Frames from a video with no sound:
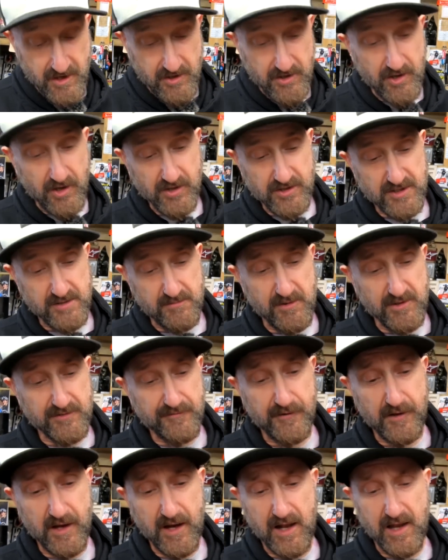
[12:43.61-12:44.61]
Not so much
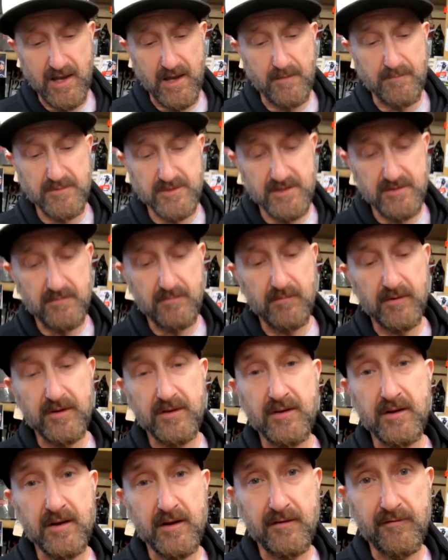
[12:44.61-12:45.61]
for the clips
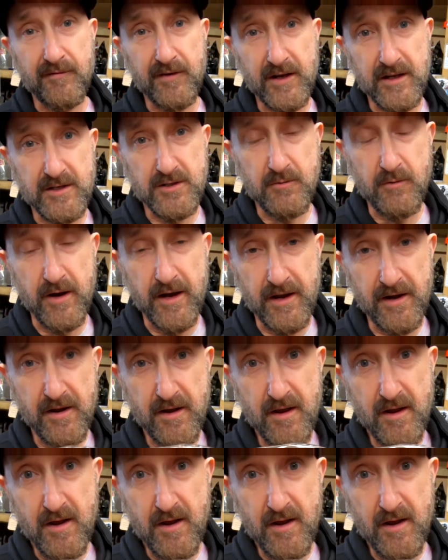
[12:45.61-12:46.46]
with the V-twin,